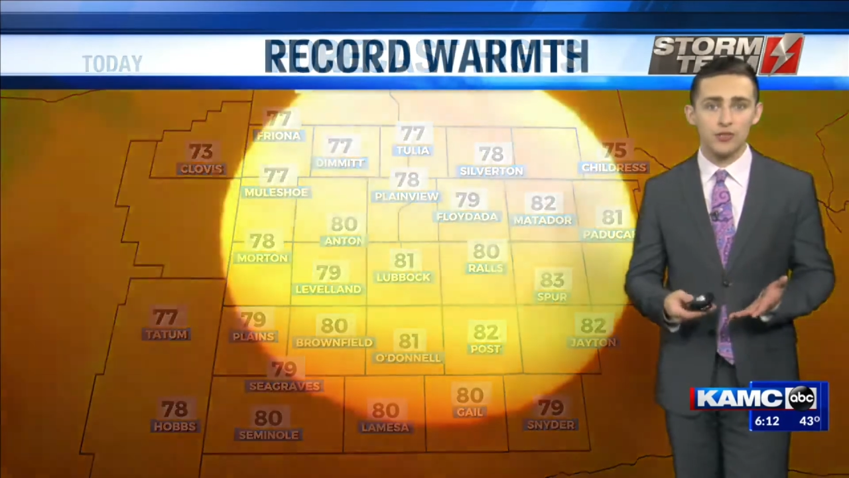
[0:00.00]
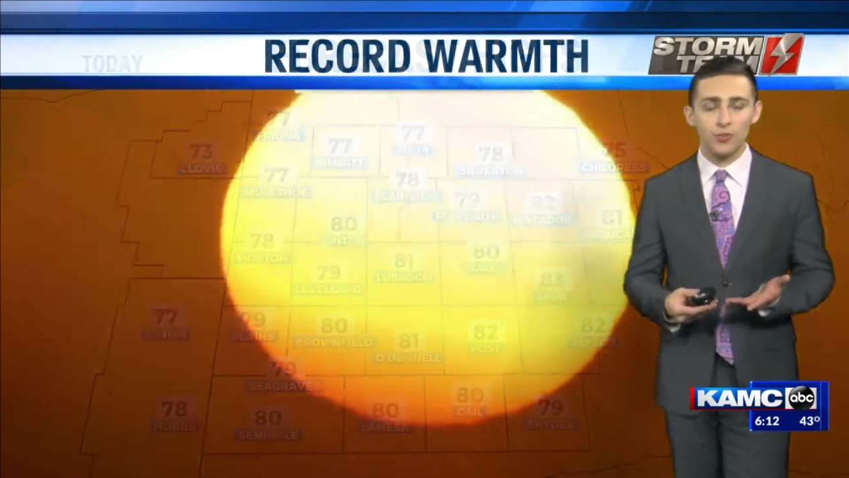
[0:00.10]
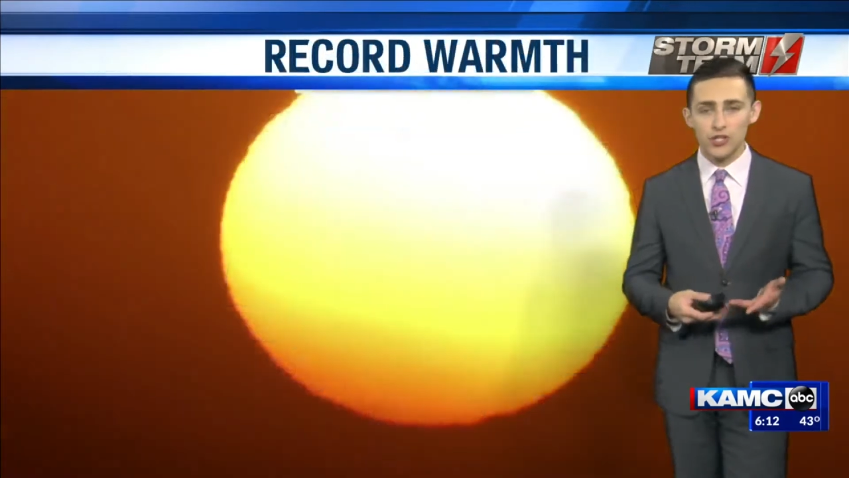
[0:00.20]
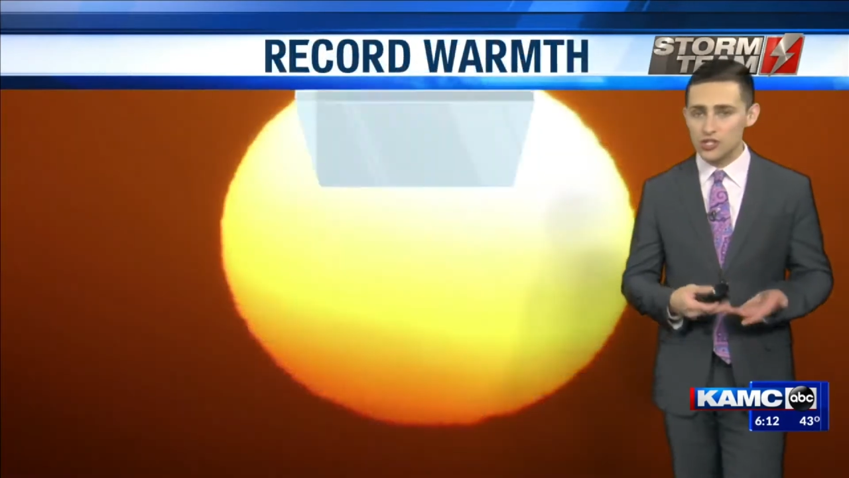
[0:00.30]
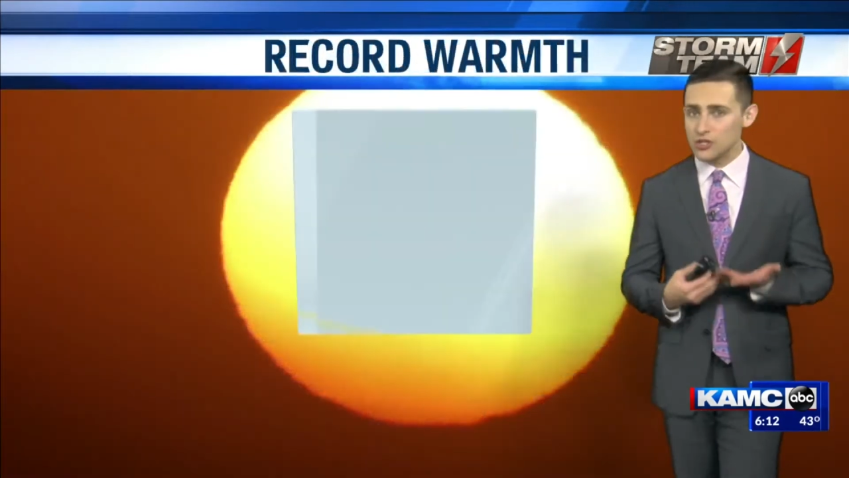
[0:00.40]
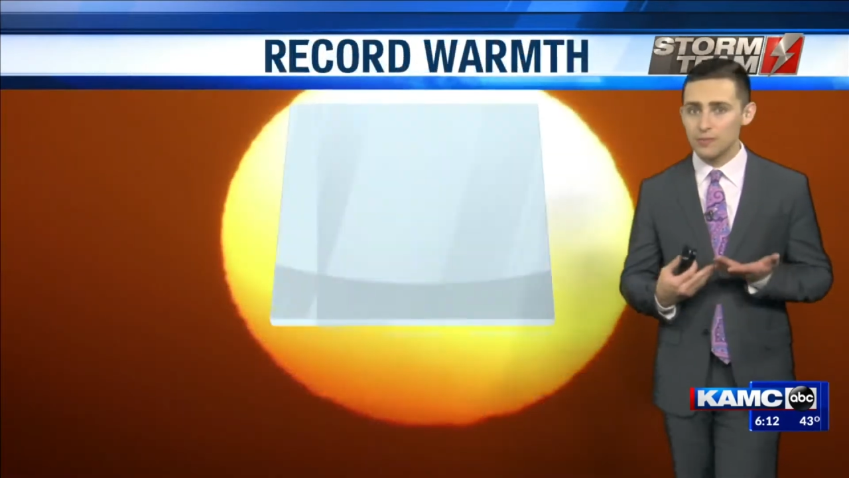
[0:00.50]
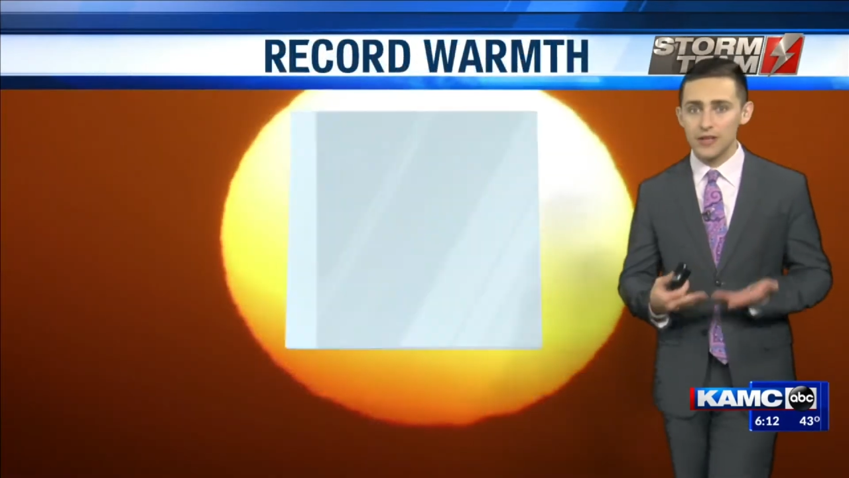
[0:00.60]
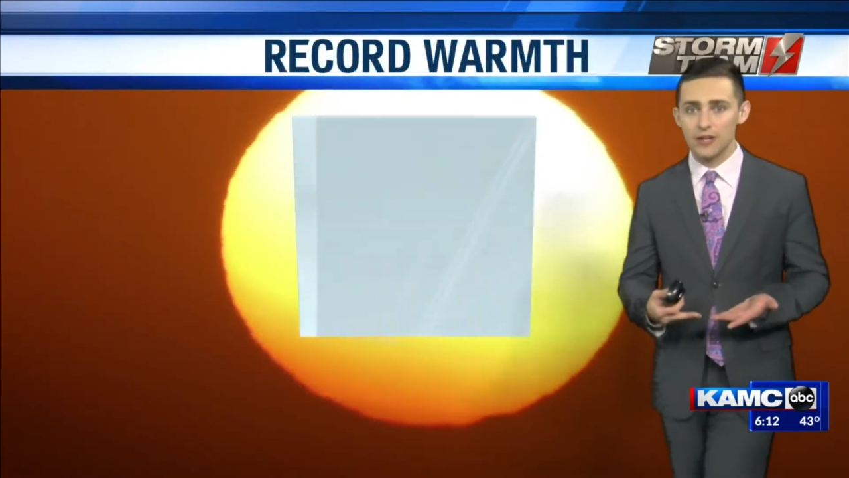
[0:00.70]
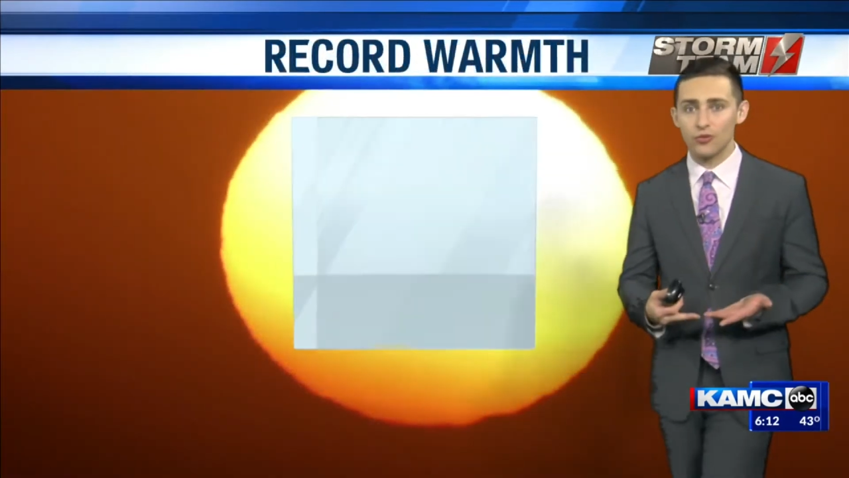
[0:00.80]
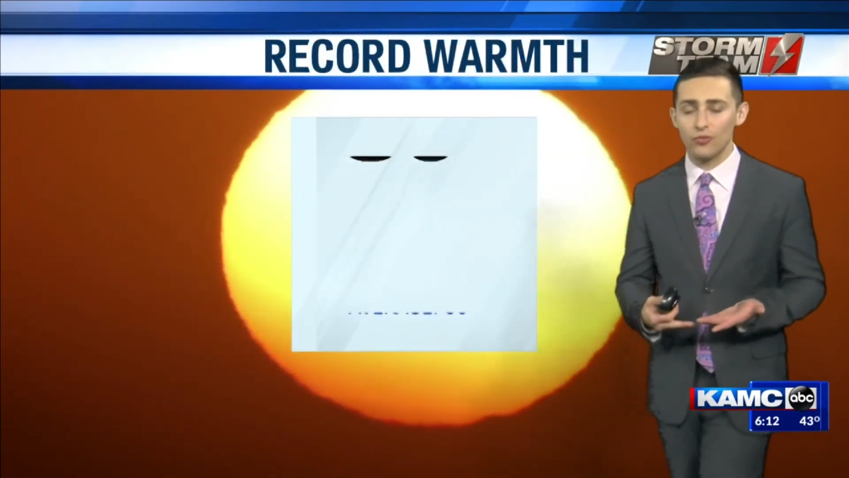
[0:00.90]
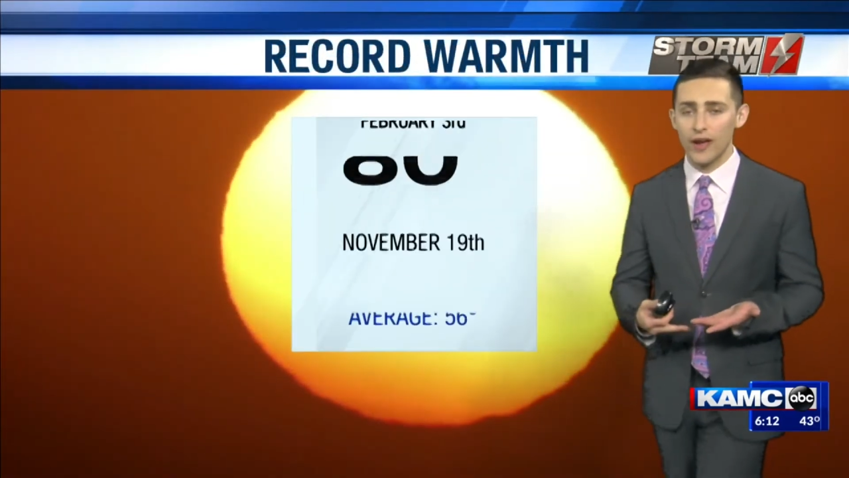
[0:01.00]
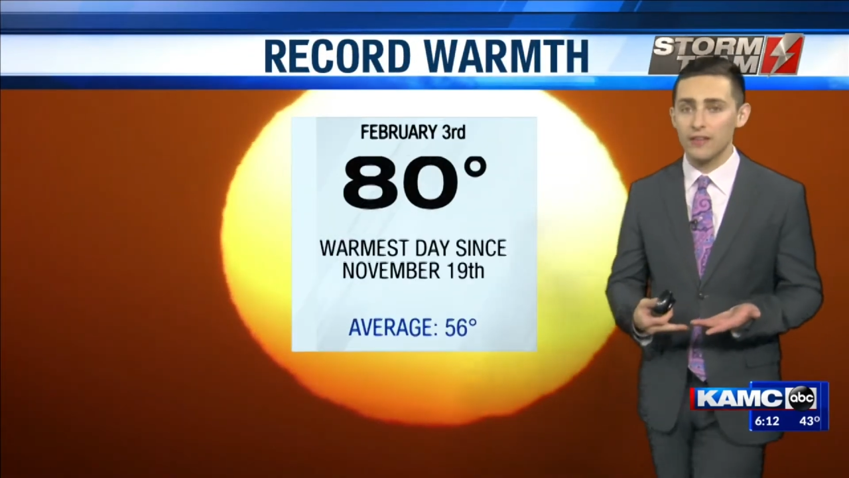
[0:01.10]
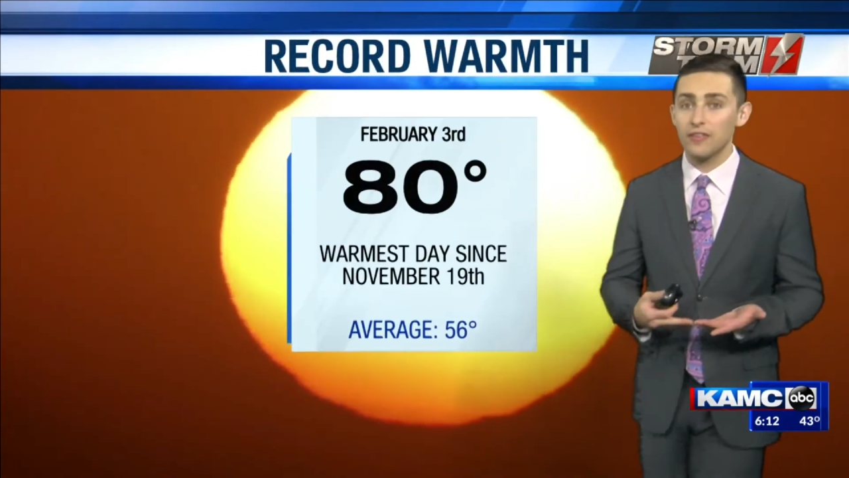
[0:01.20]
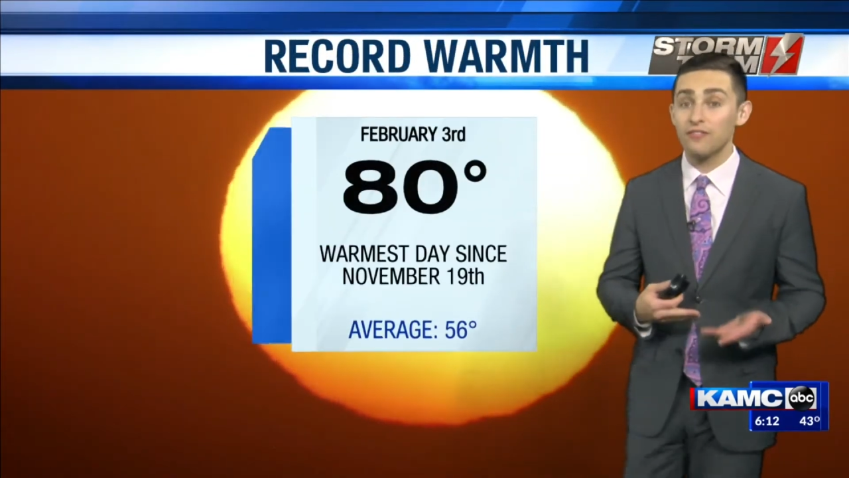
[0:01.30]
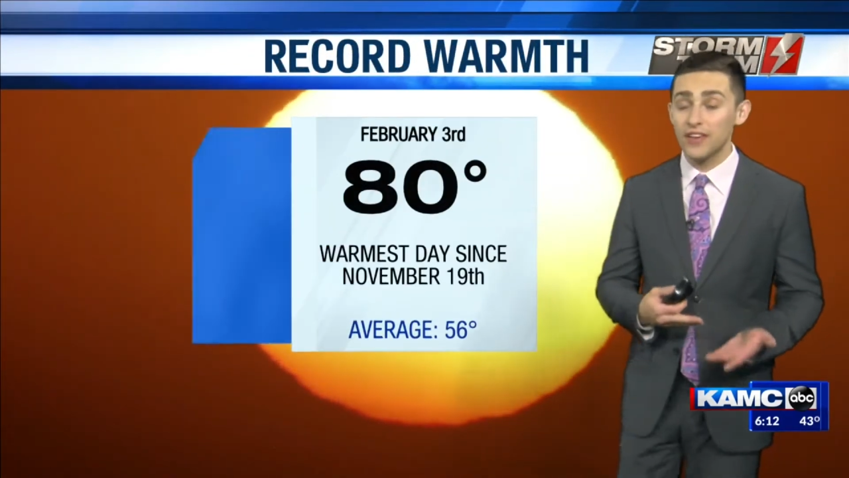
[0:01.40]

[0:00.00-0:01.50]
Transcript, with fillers: we should be around